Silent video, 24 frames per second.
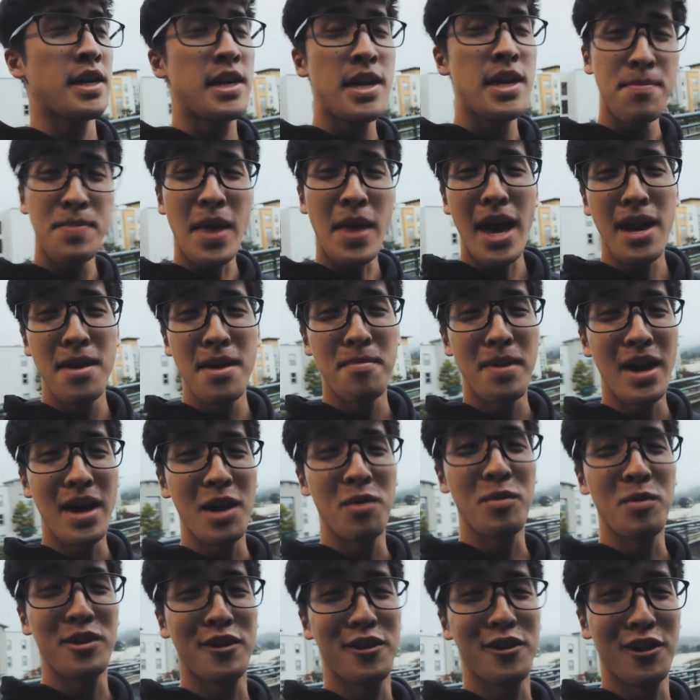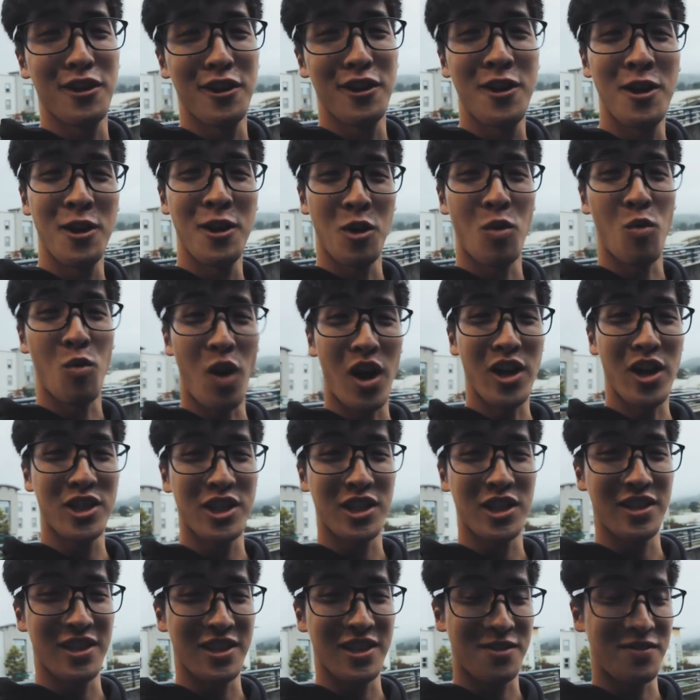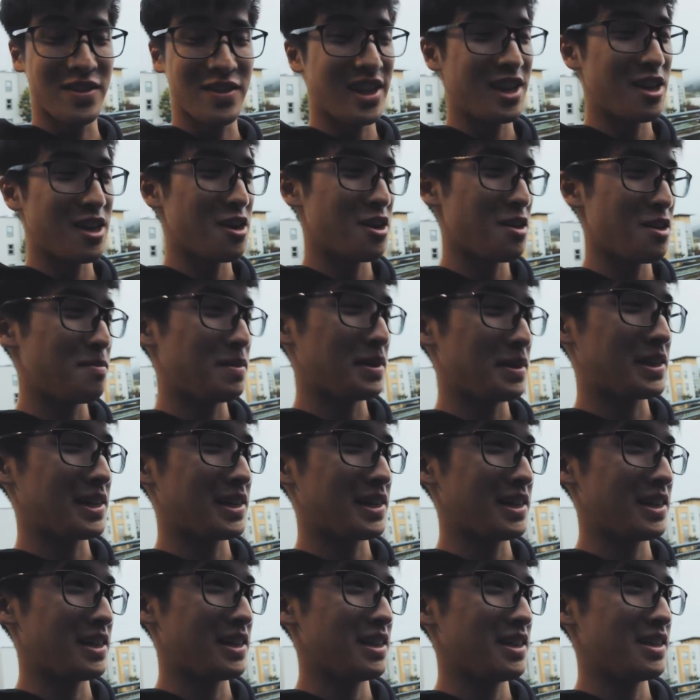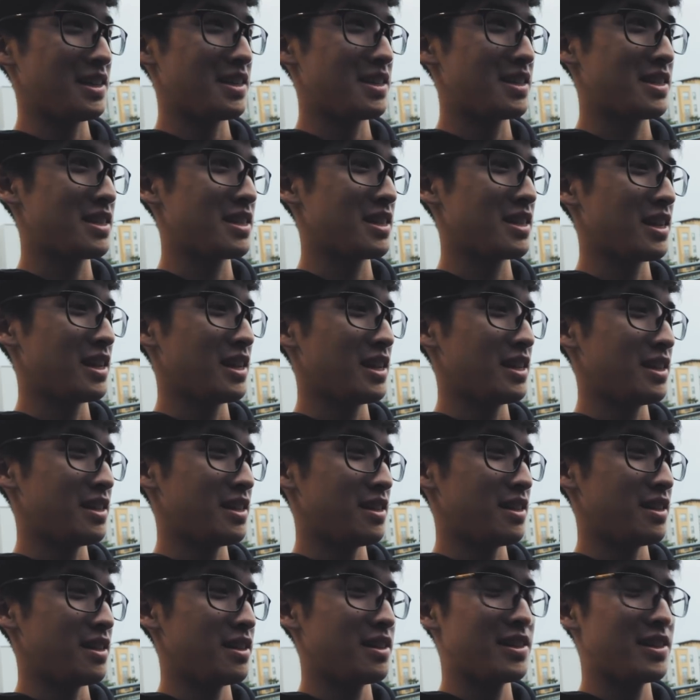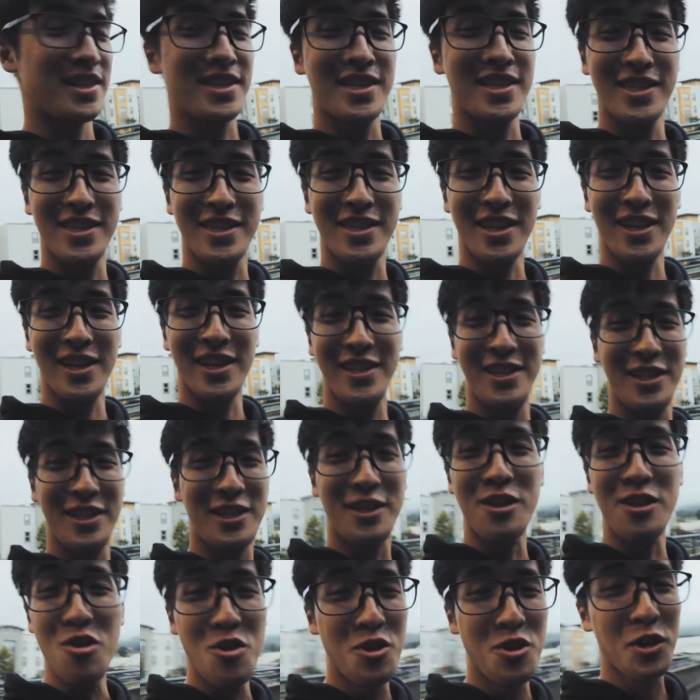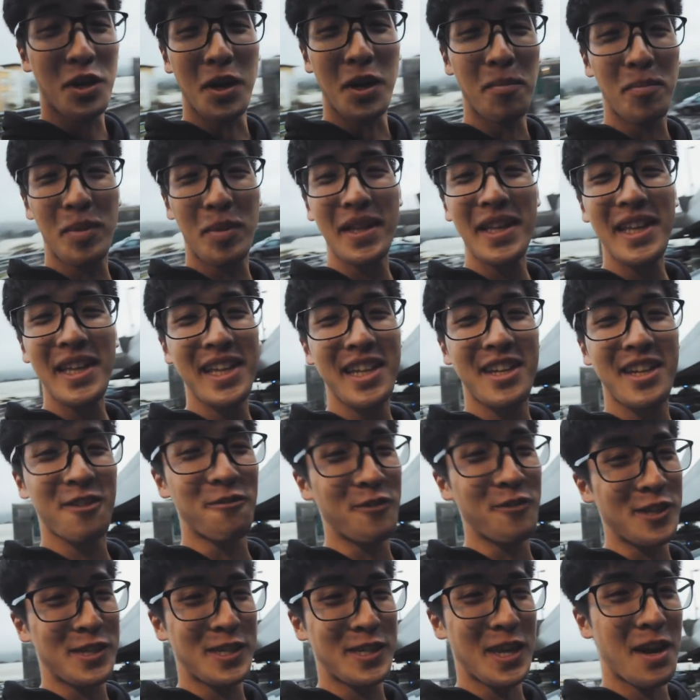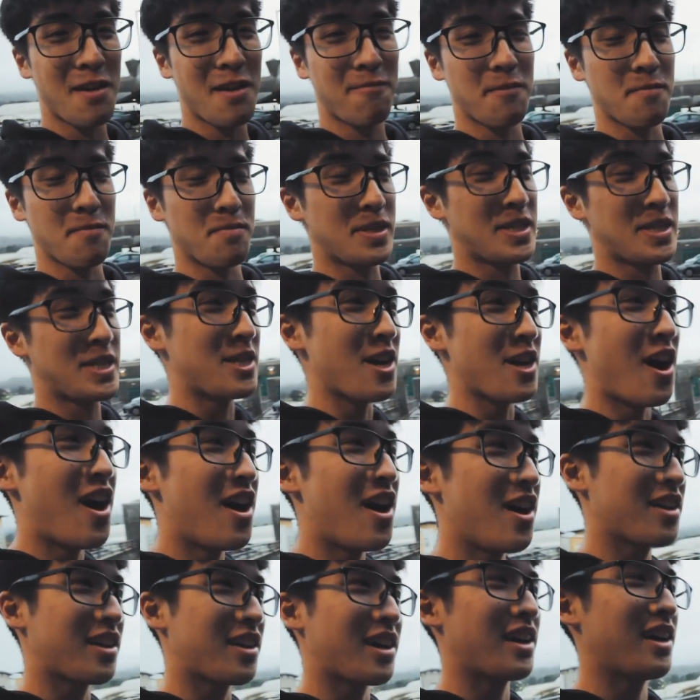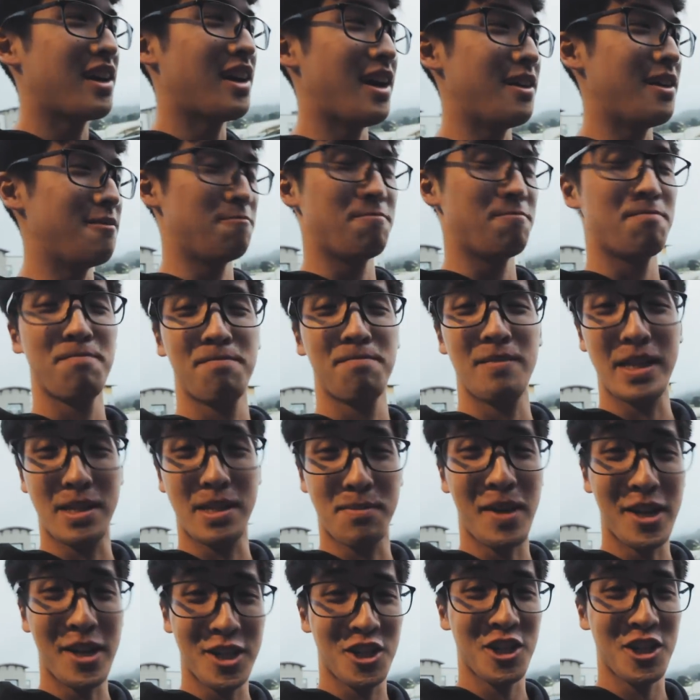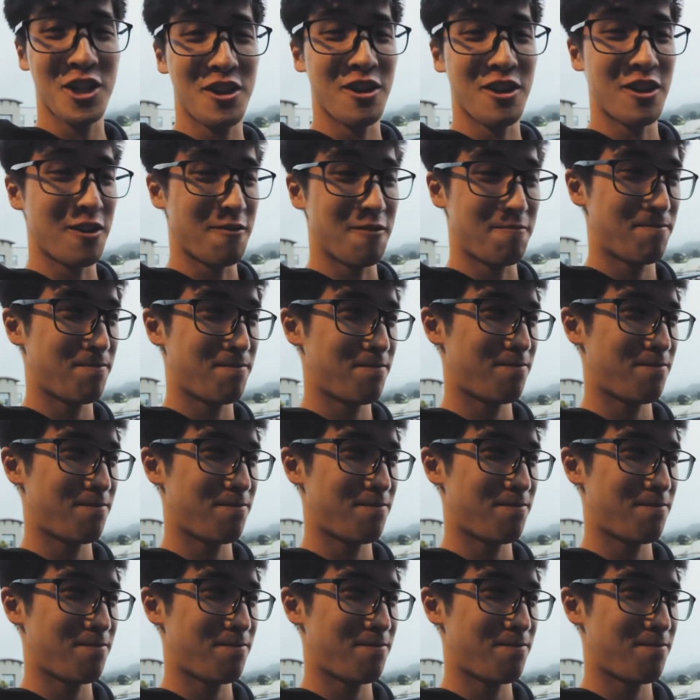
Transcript: Keep that in mind when you're watching this video because this is a completely different setup from stock, especially the